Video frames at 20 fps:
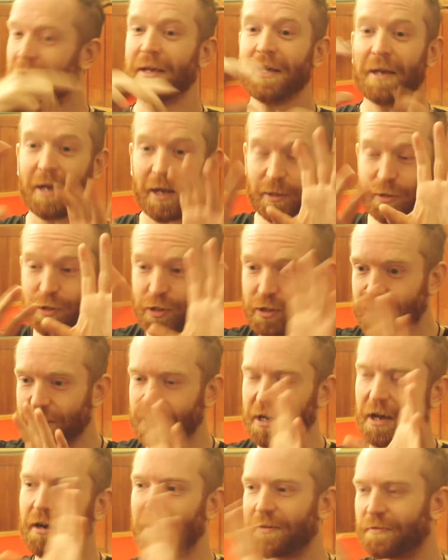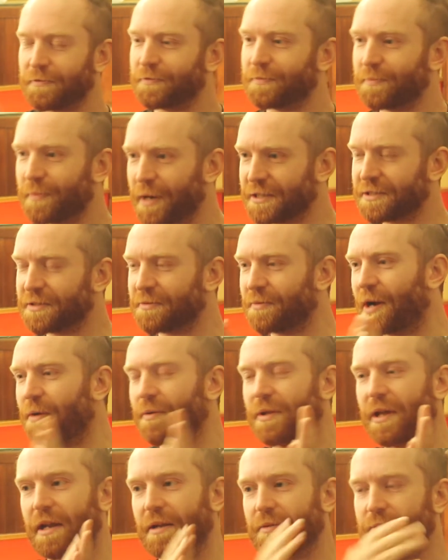and just kind of mess
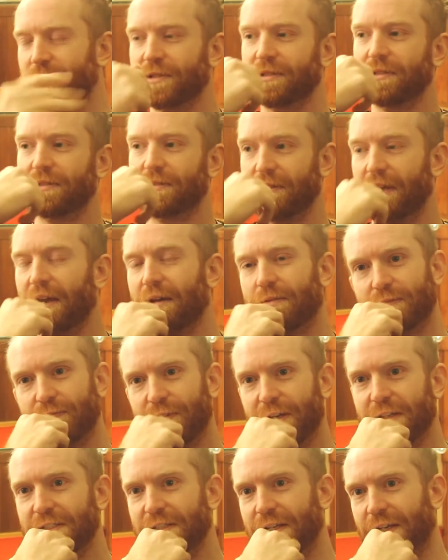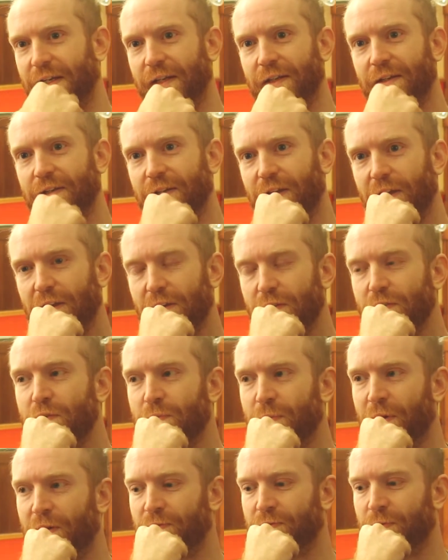around with it. And it was fascinating. I learned a huge
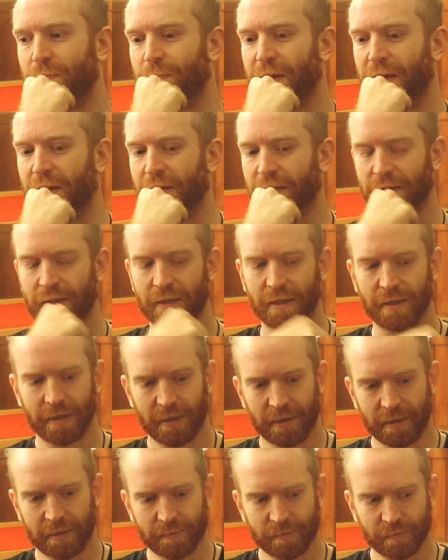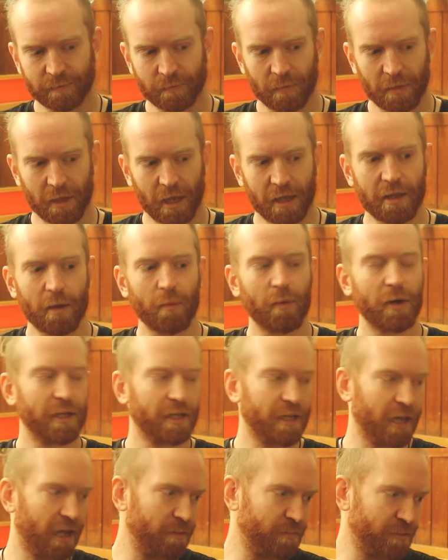amount from that. And then when it
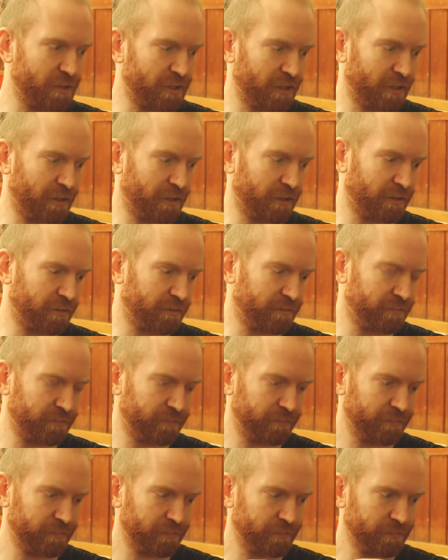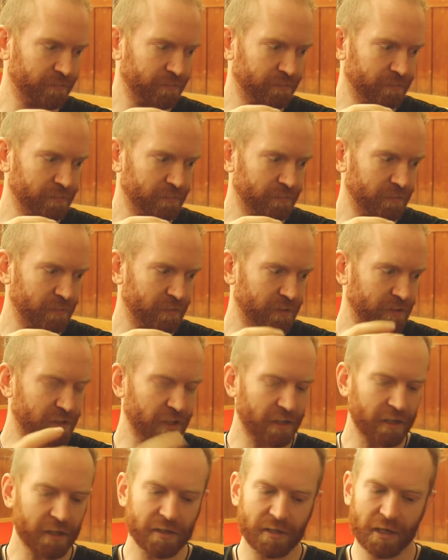came to
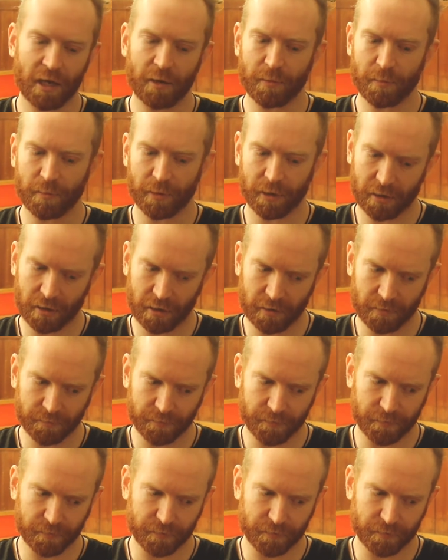this album, the kind of